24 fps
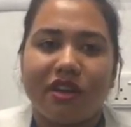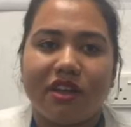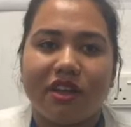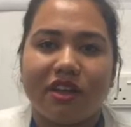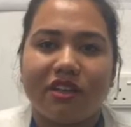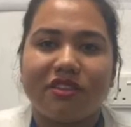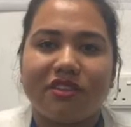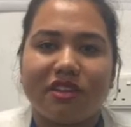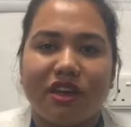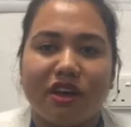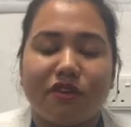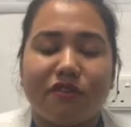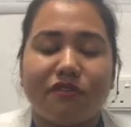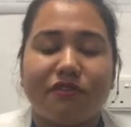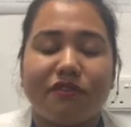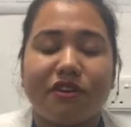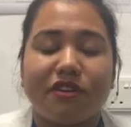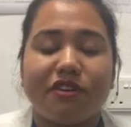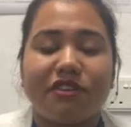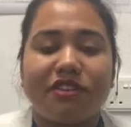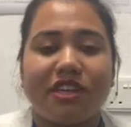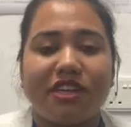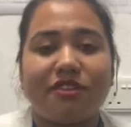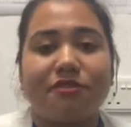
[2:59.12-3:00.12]
It's our
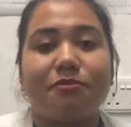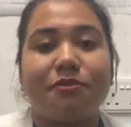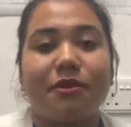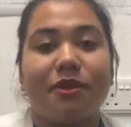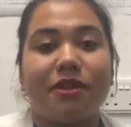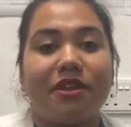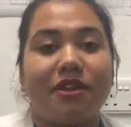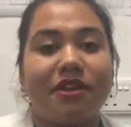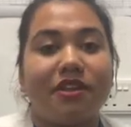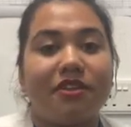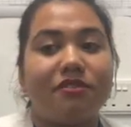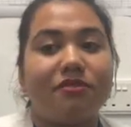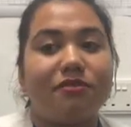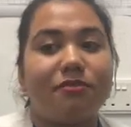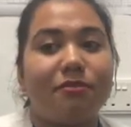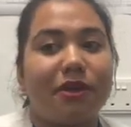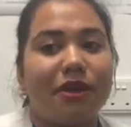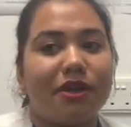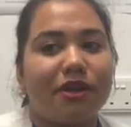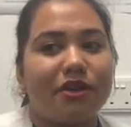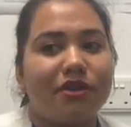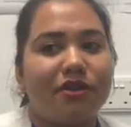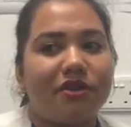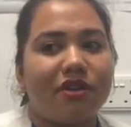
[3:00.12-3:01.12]
first experience,
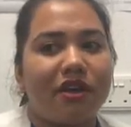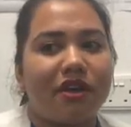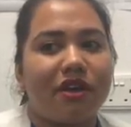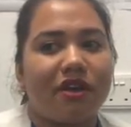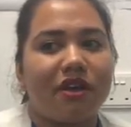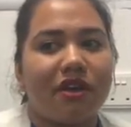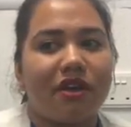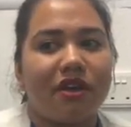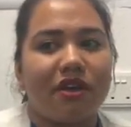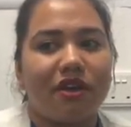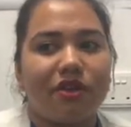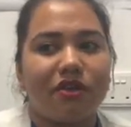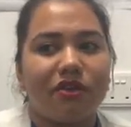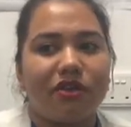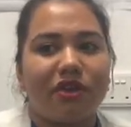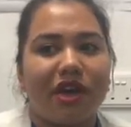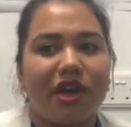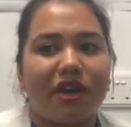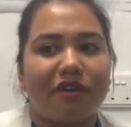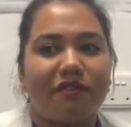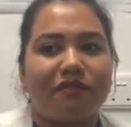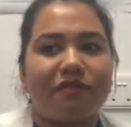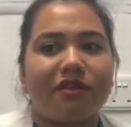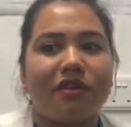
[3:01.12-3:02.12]
but you
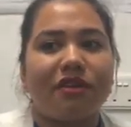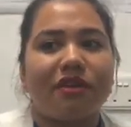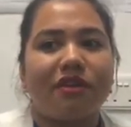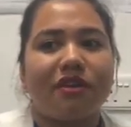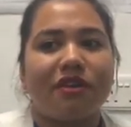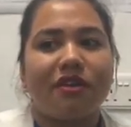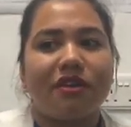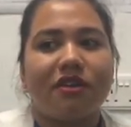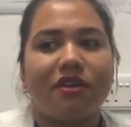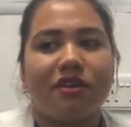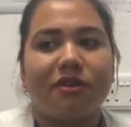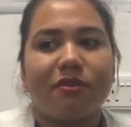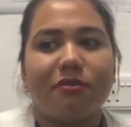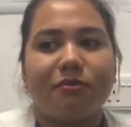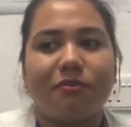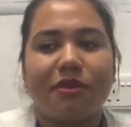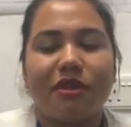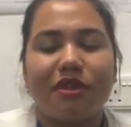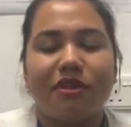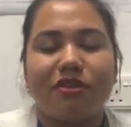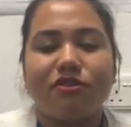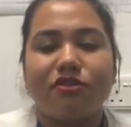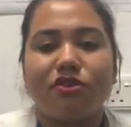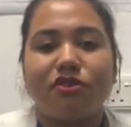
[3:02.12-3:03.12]
have
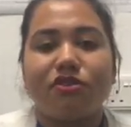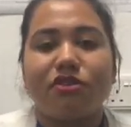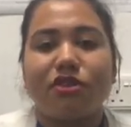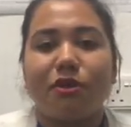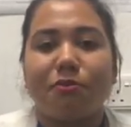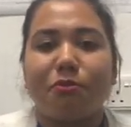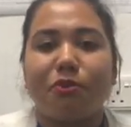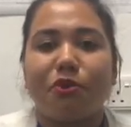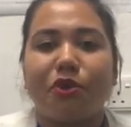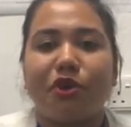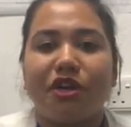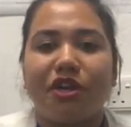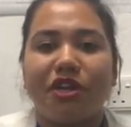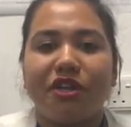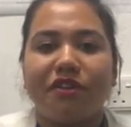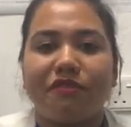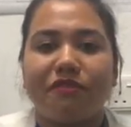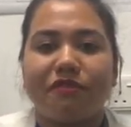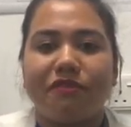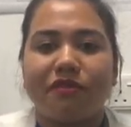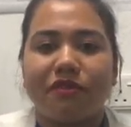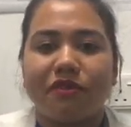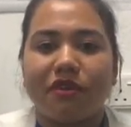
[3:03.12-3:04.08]
been so supportive